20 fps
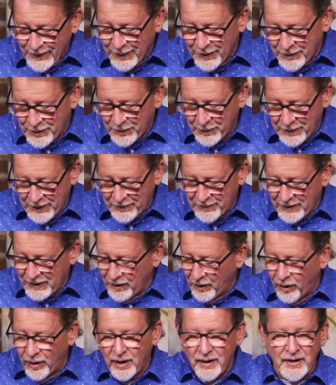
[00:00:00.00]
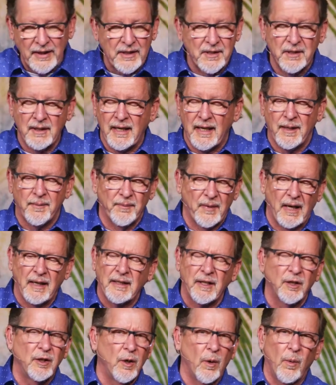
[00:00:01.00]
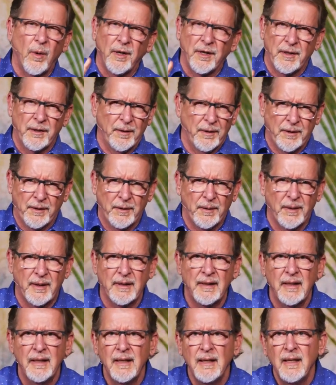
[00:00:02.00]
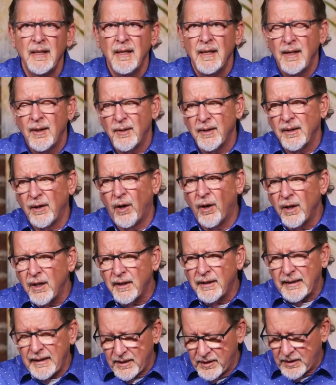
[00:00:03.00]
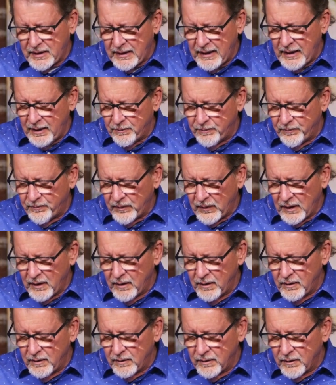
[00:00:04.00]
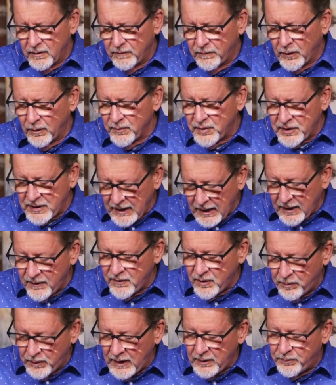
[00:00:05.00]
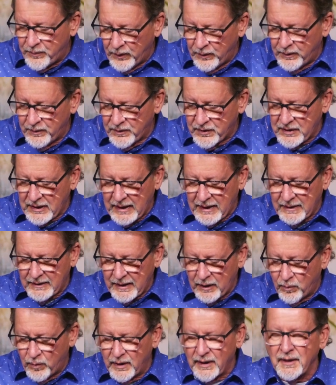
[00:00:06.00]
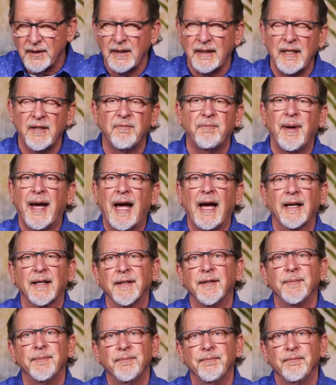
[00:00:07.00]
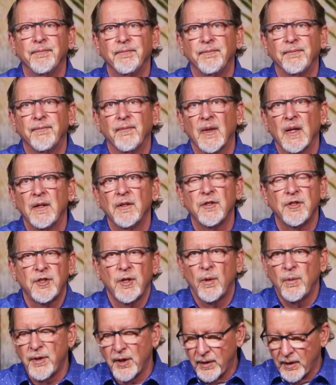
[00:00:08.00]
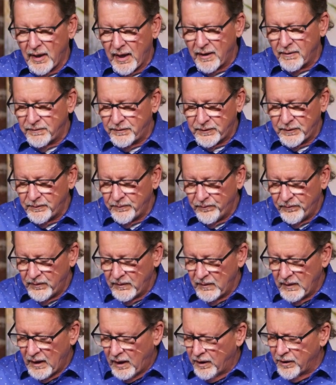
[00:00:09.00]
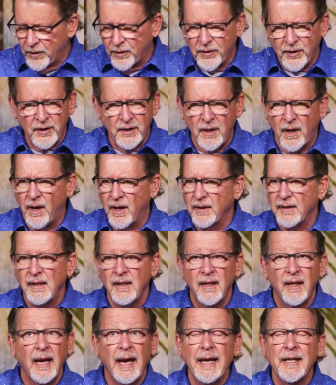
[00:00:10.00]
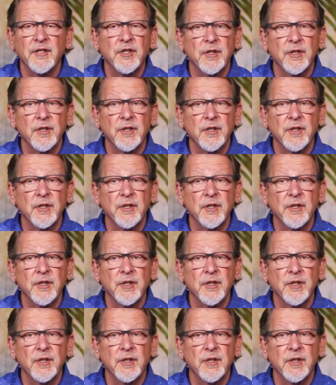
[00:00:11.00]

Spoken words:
do it. All of these came, I could go on and on and on. All of these came from saved people saying they wanted to give back, to show their love, honor their God, and